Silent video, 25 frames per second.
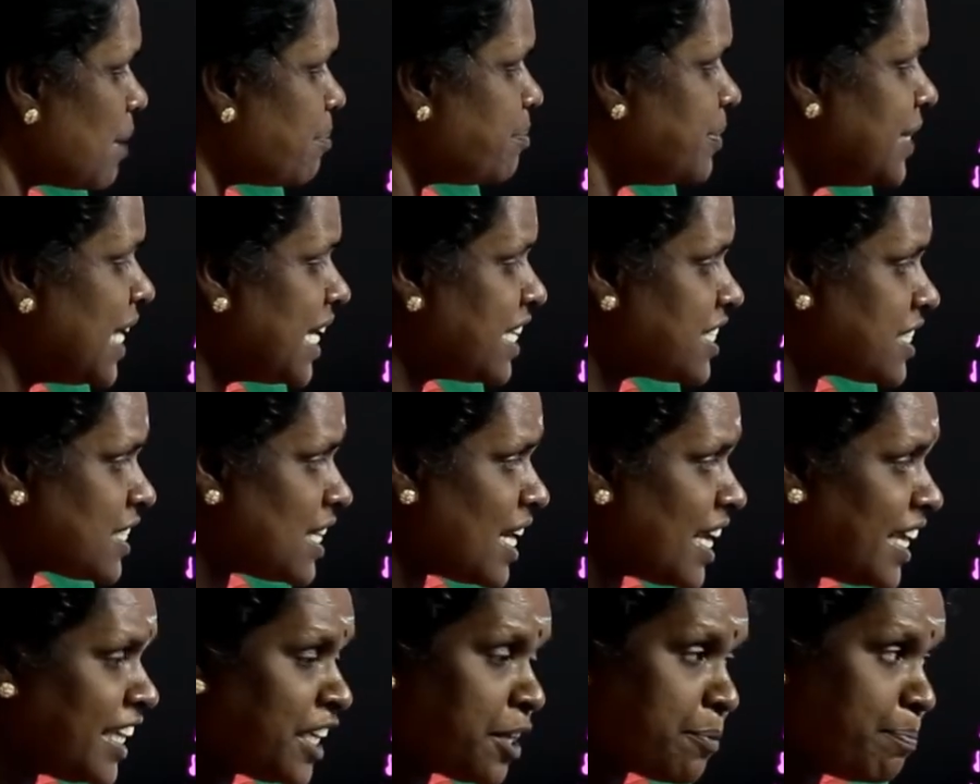subjects
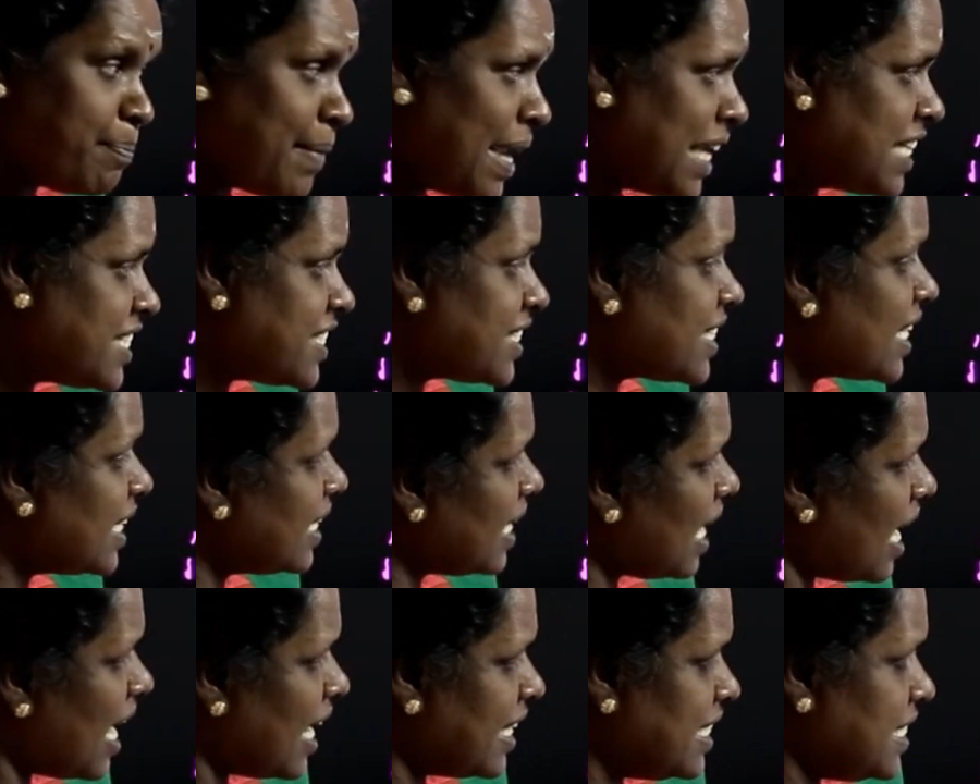like maths and
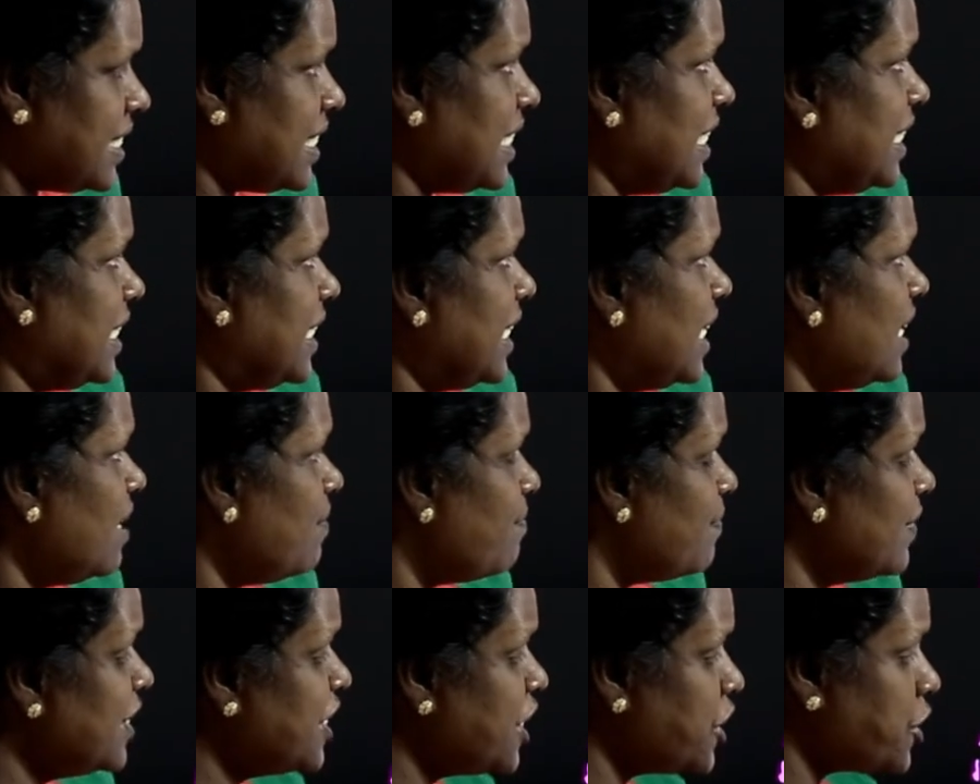
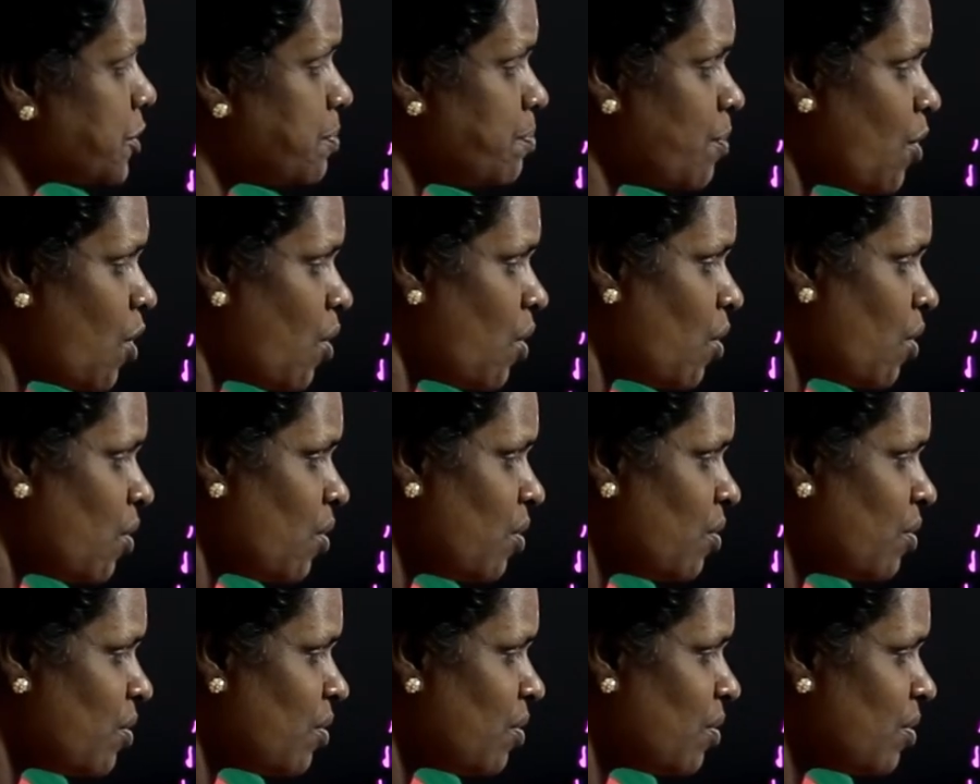ICT, which is
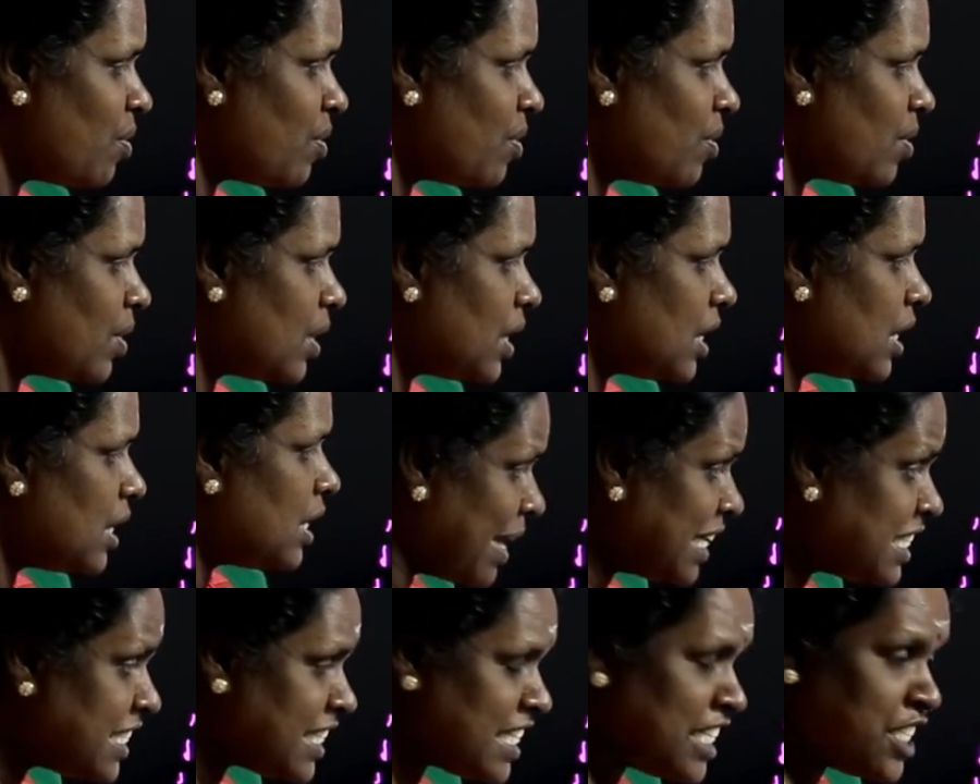more,
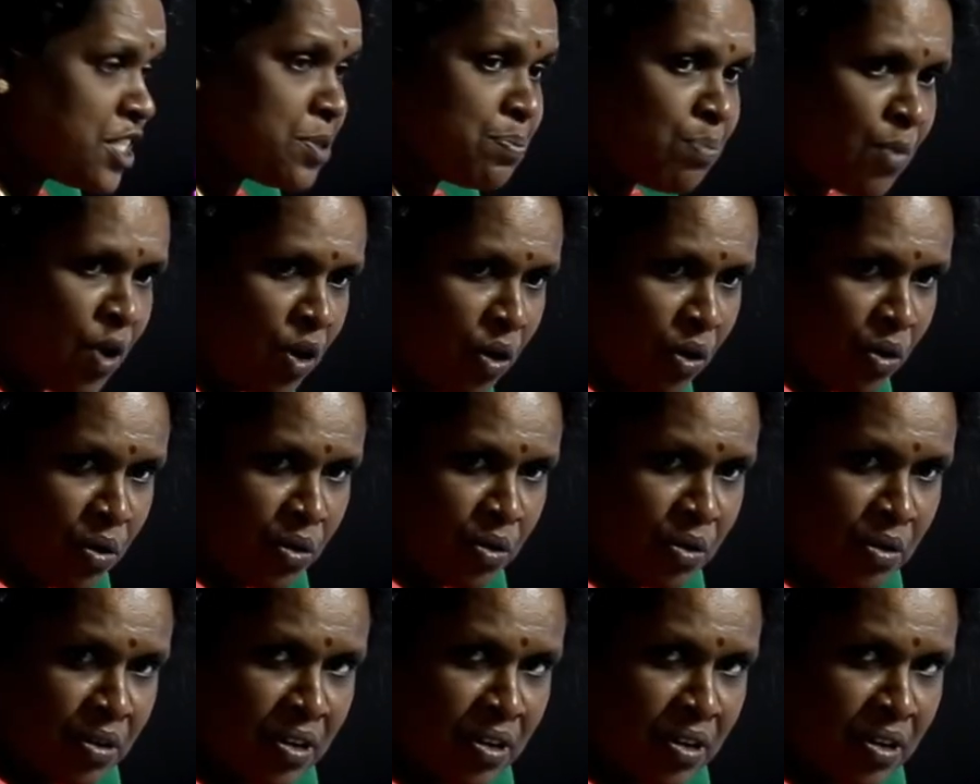maths is more.